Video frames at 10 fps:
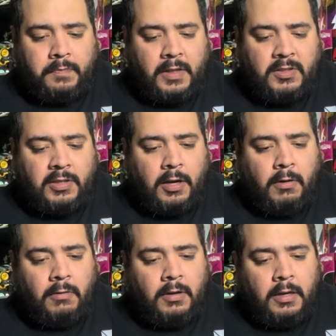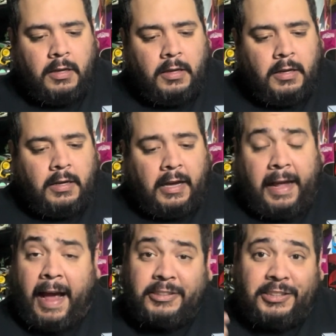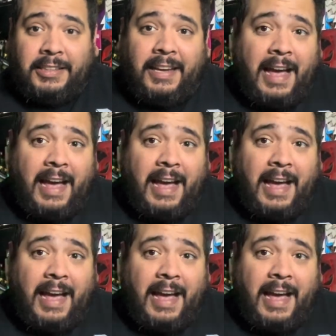So actually,